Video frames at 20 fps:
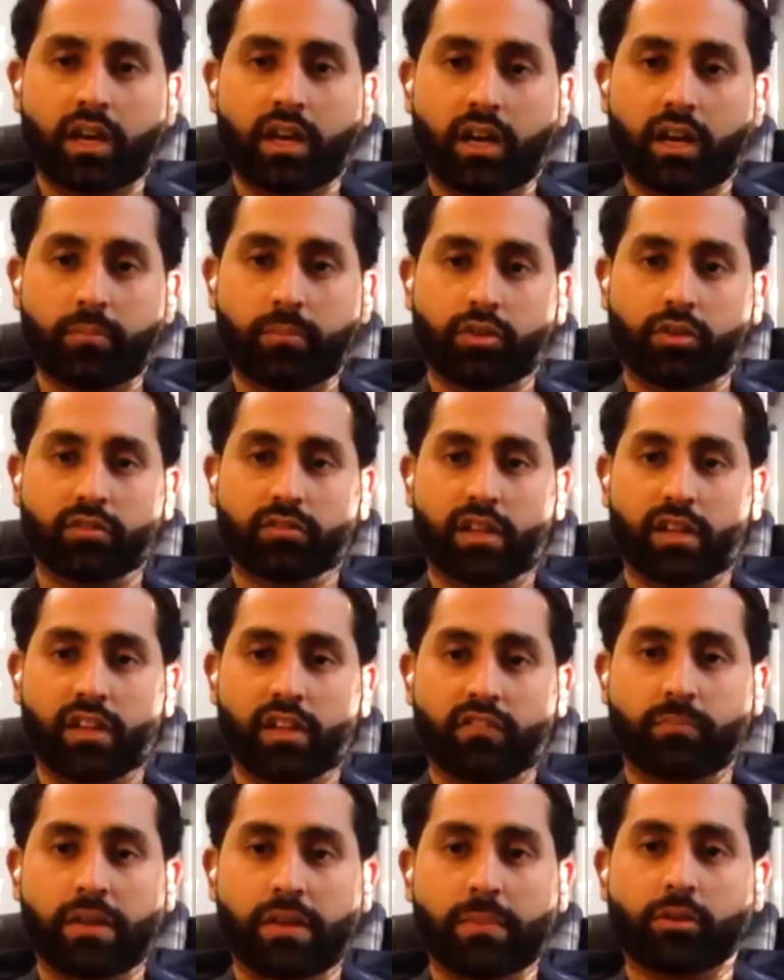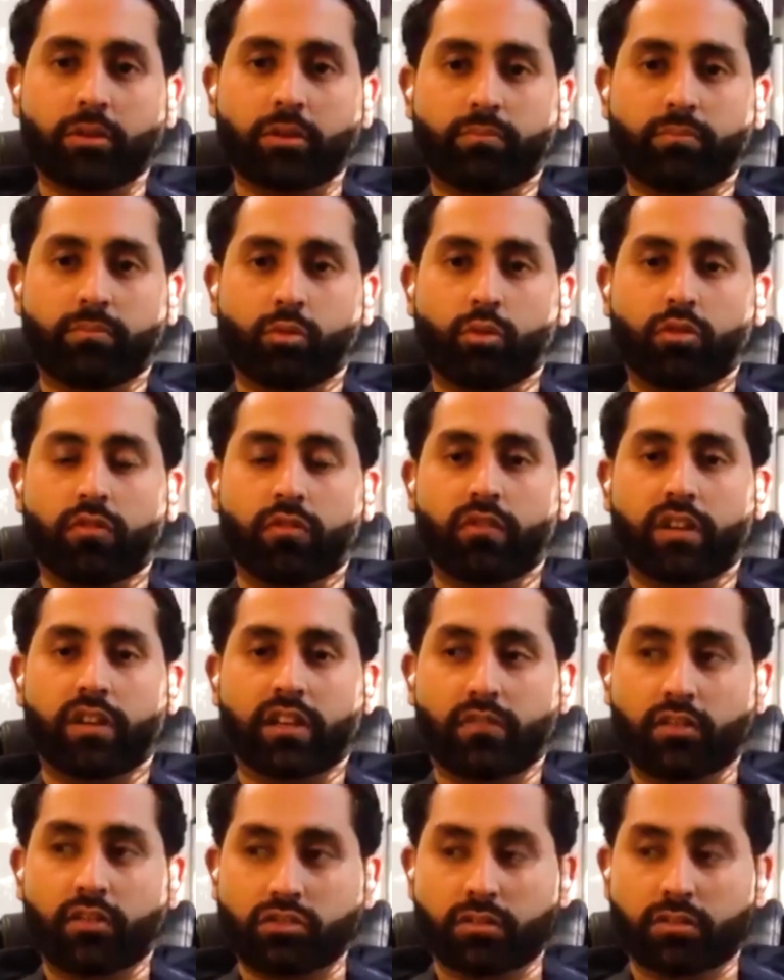Because if people improve
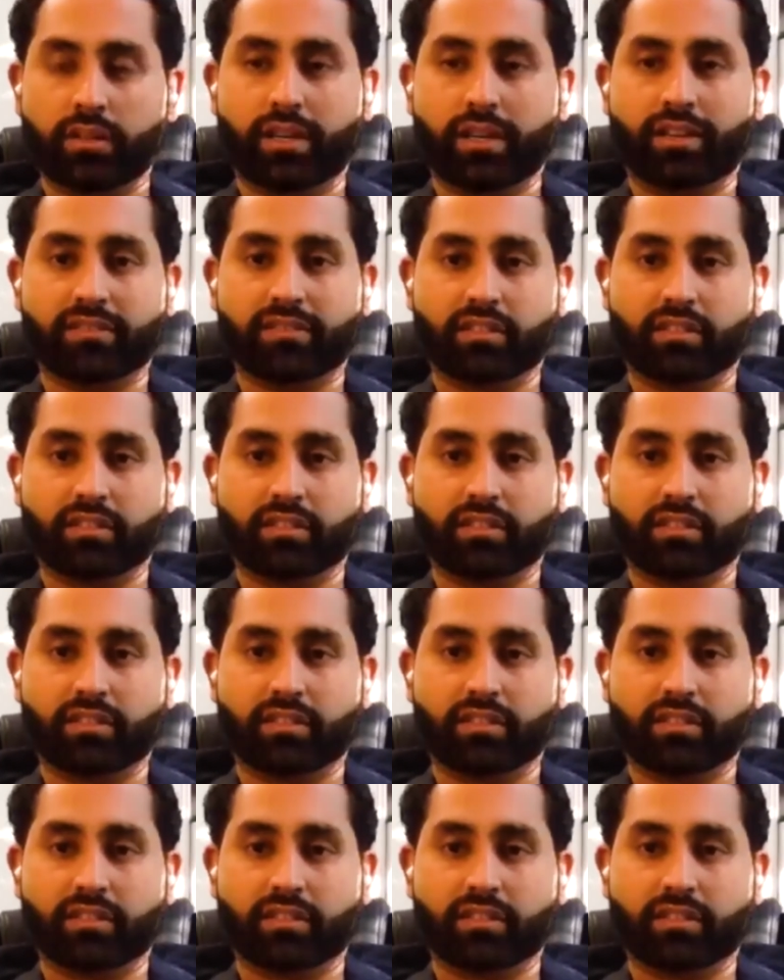individually and as a